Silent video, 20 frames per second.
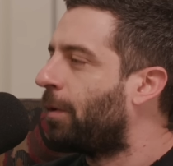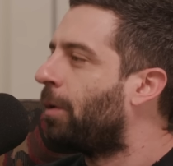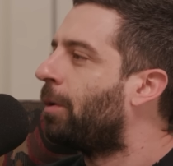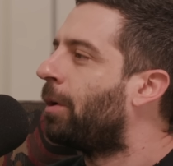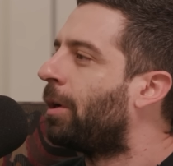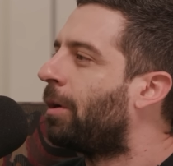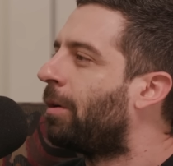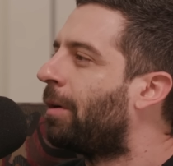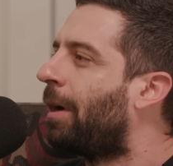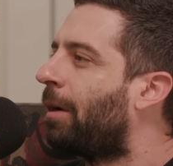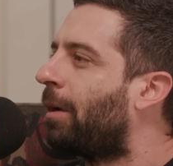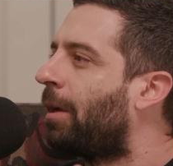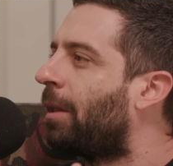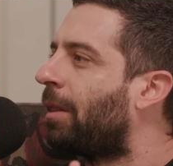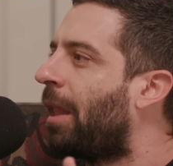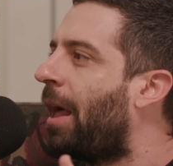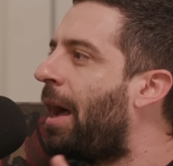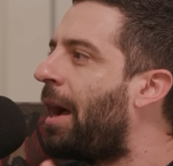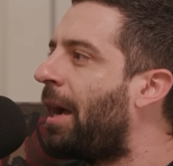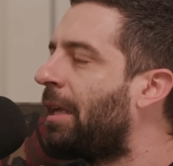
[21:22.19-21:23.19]
floating around
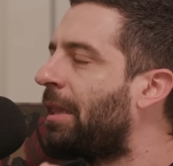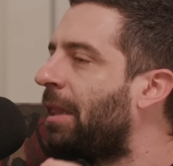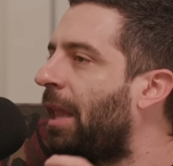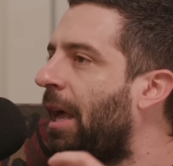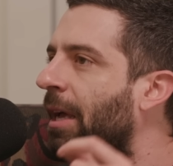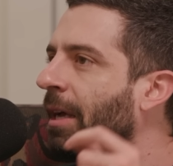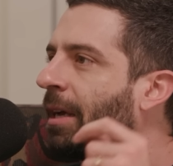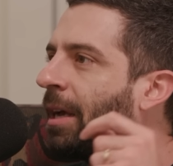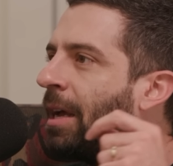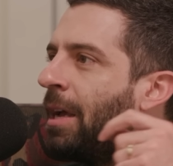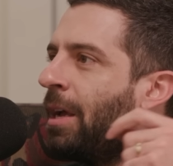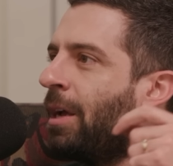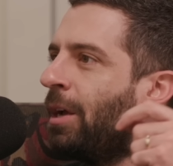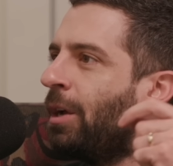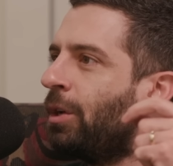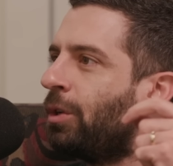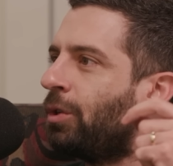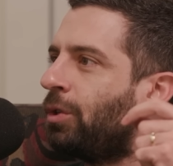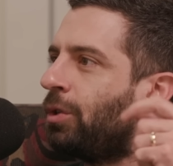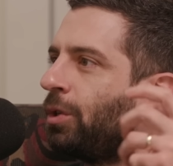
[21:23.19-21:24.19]
online. Like,
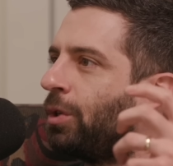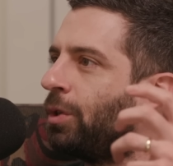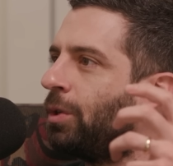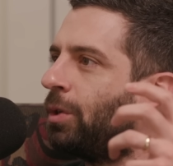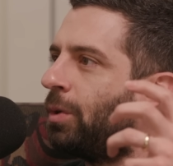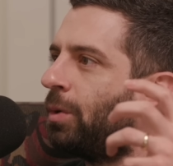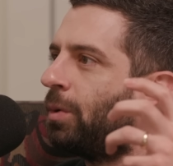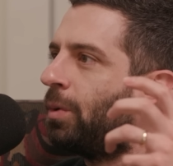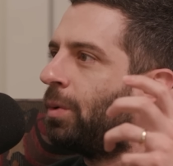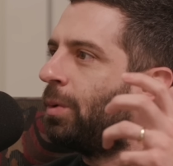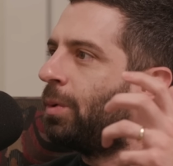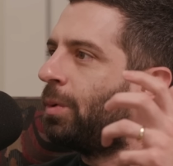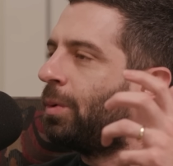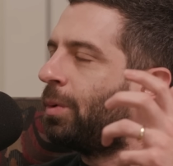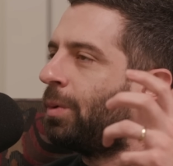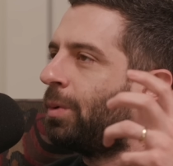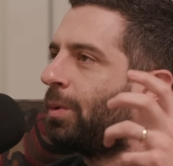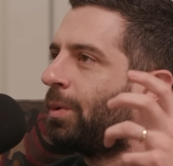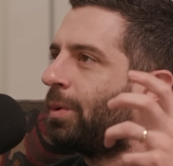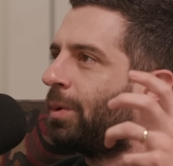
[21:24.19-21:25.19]
do
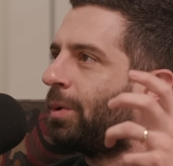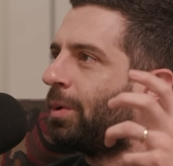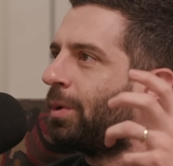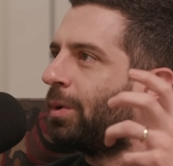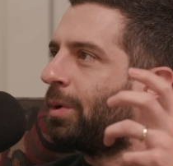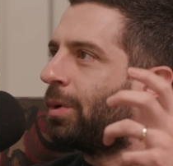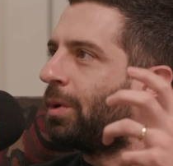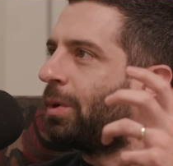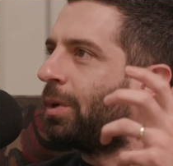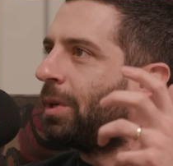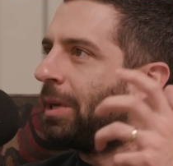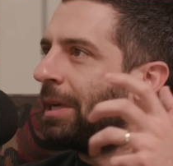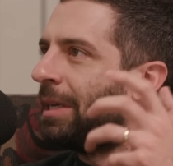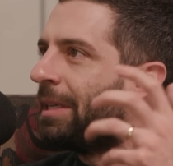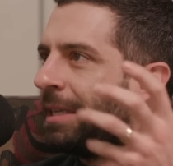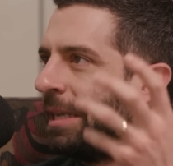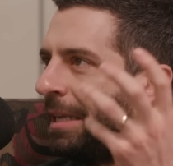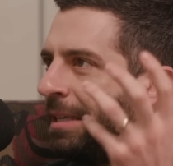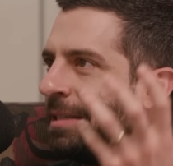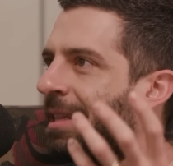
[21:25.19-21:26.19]
you
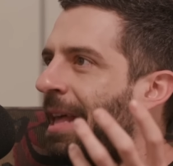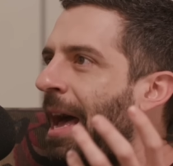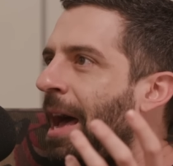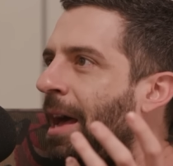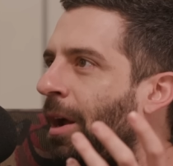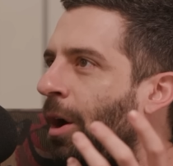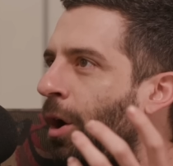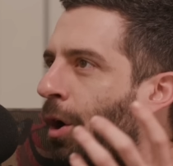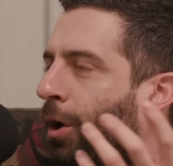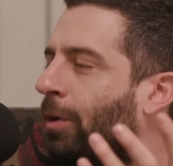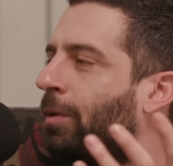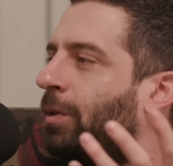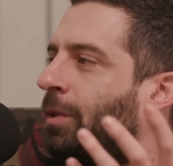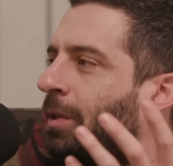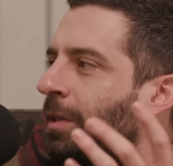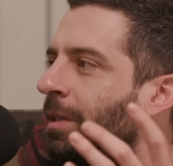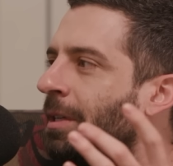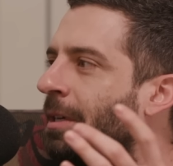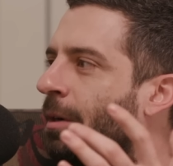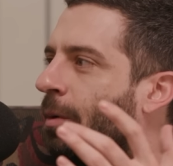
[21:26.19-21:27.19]
is that hard to
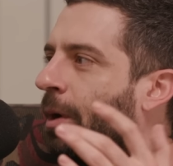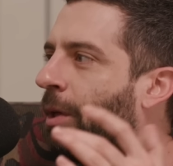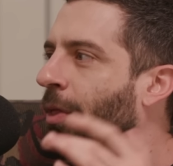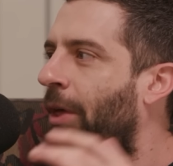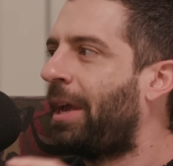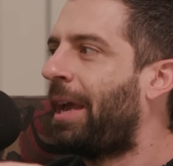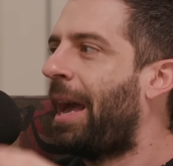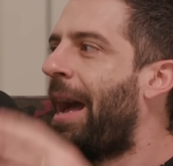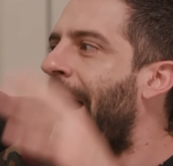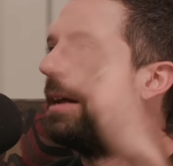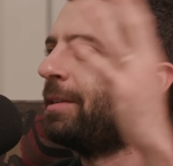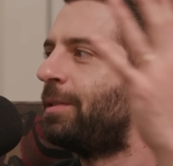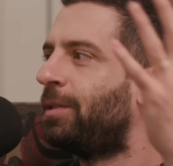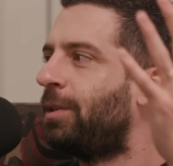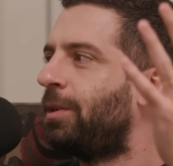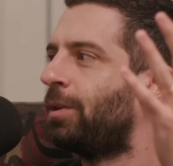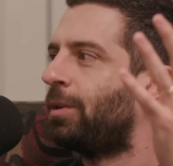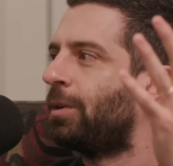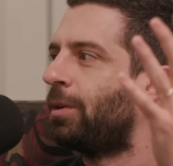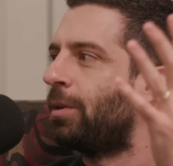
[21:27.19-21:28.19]
deal with? Like as
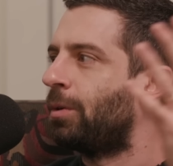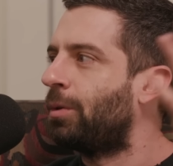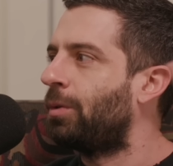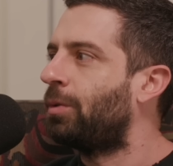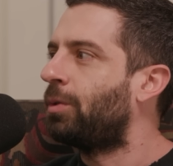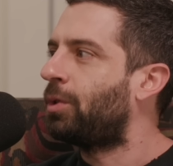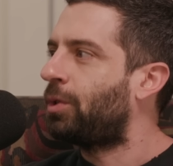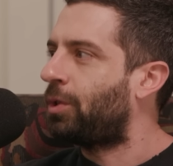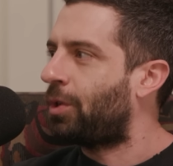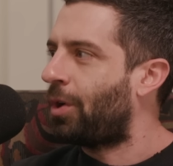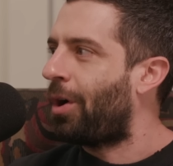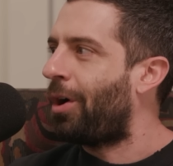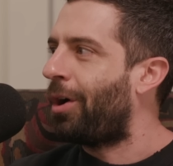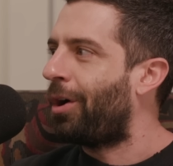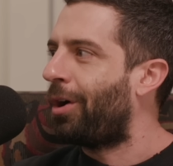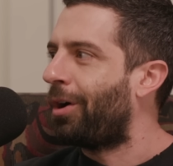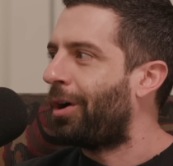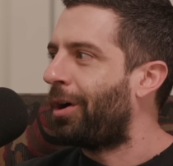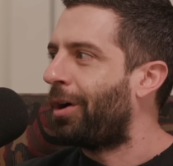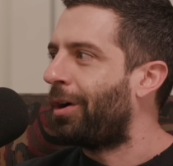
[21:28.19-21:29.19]
your
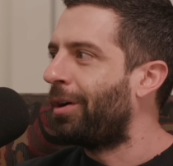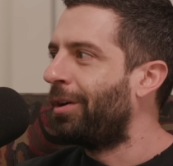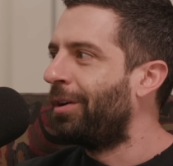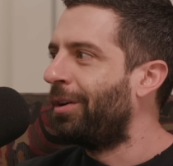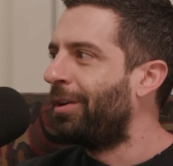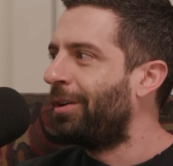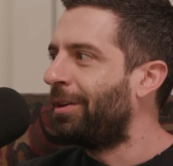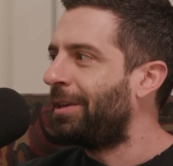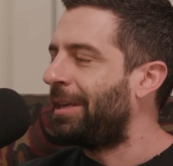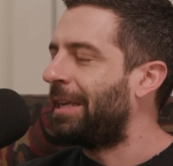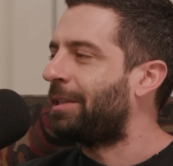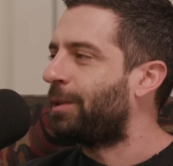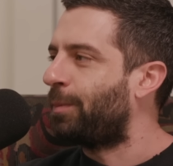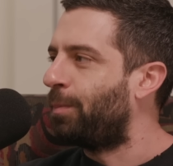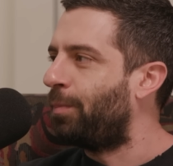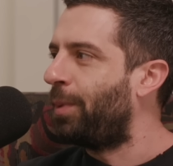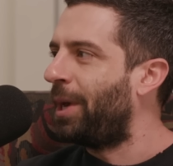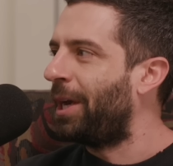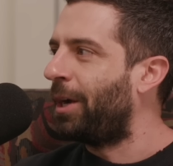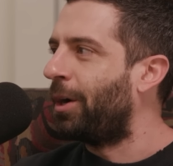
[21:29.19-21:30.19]
star gets
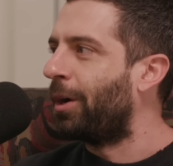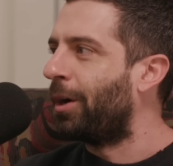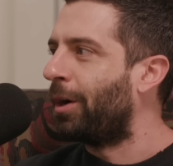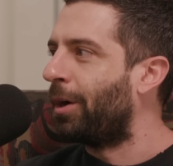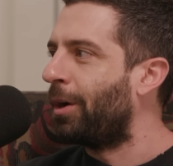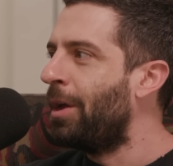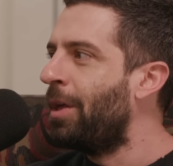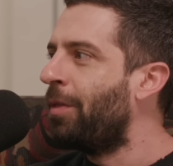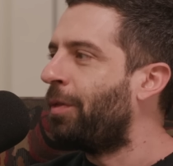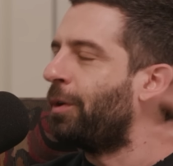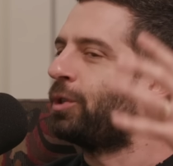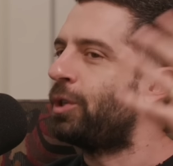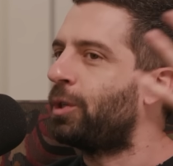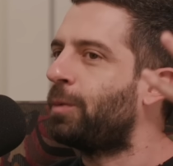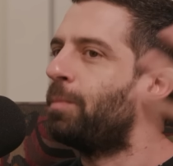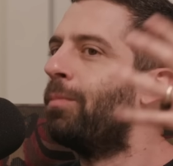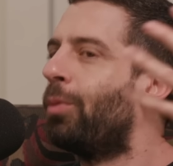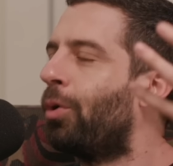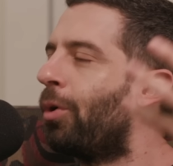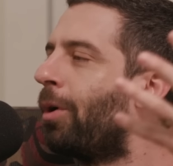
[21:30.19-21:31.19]
bigger, there's just
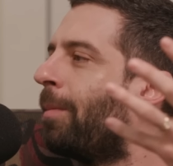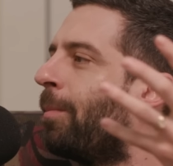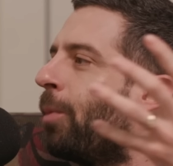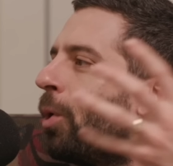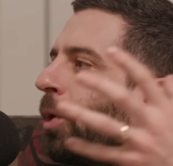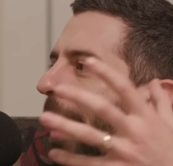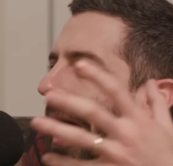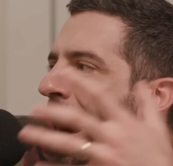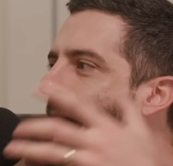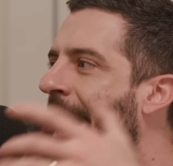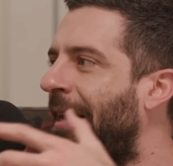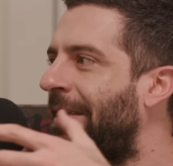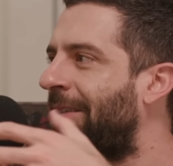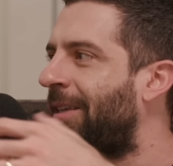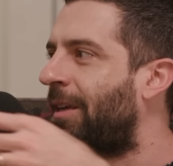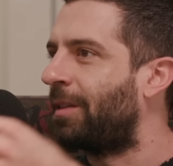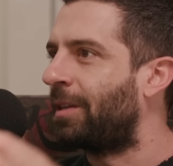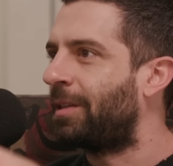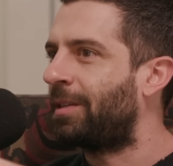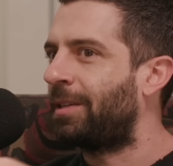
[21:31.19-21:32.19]
more and more eyes
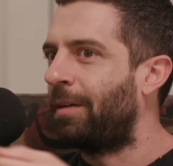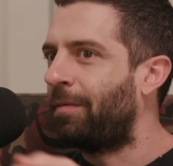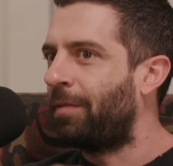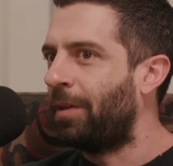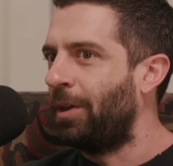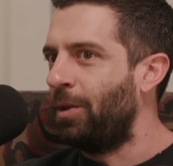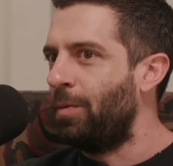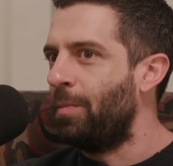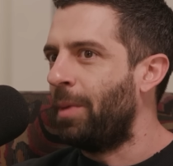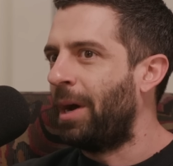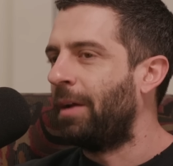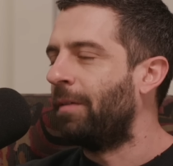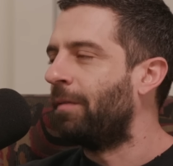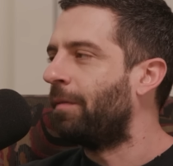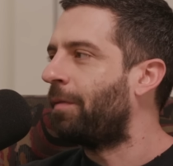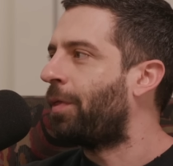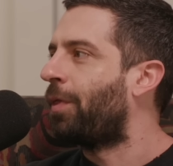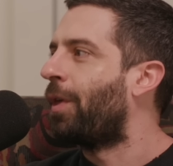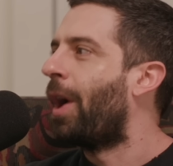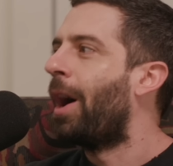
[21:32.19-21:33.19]
on the stuff that you might
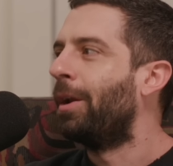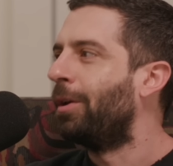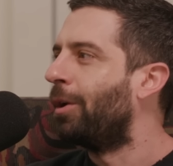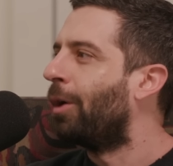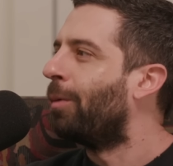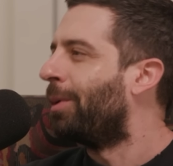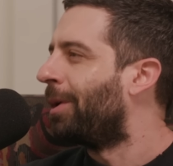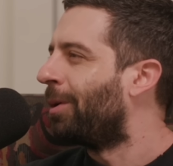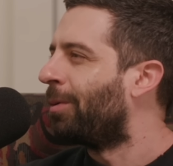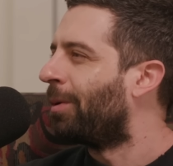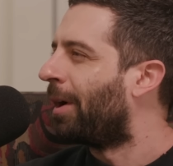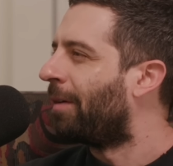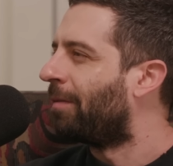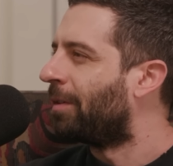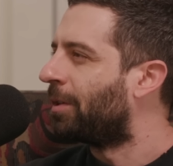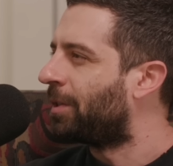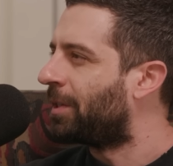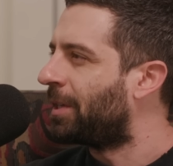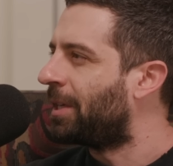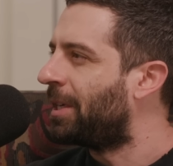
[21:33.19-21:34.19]
have thought nobody would ever
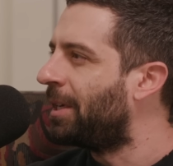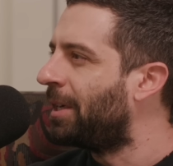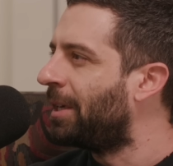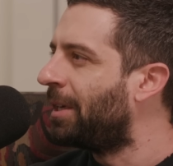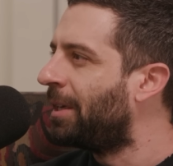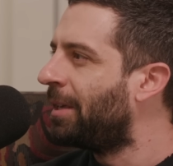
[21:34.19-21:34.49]
see.